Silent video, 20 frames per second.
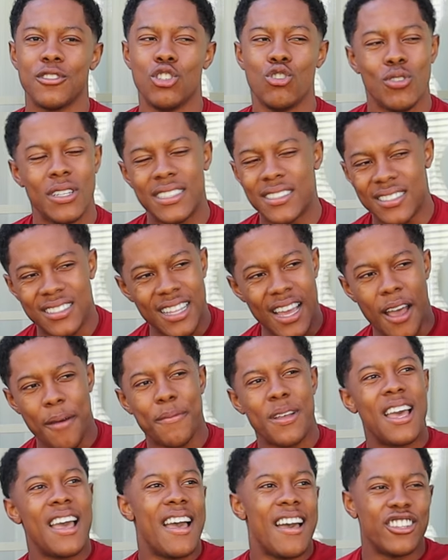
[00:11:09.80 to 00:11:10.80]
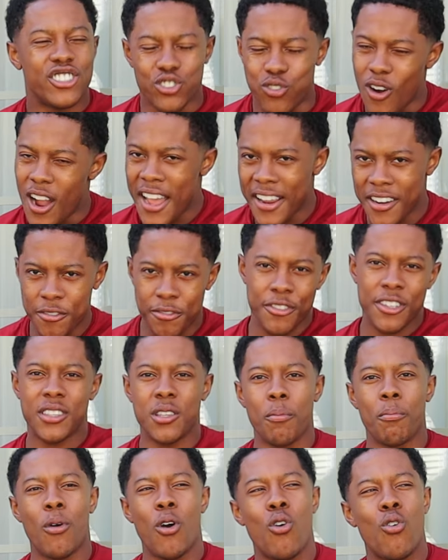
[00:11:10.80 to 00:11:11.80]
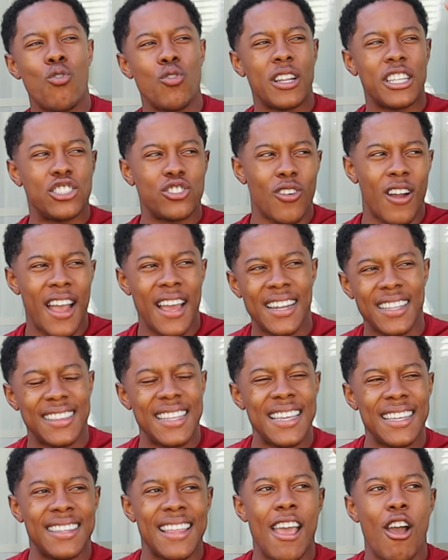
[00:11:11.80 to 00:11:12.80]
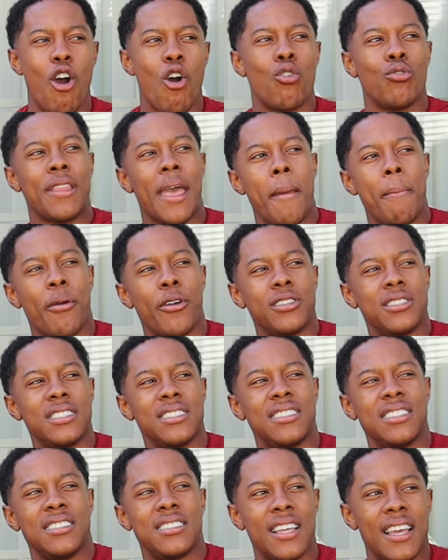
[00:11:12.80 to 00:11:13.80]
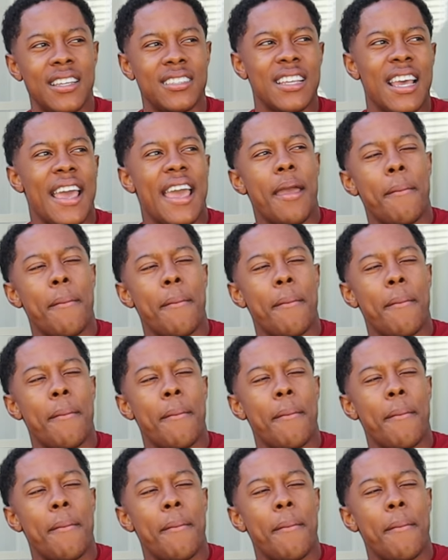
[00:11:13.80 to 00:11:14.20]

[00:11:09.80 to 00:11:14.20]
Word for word: You need to stop trying to fit the mold and trying to think that, oh, that person's success.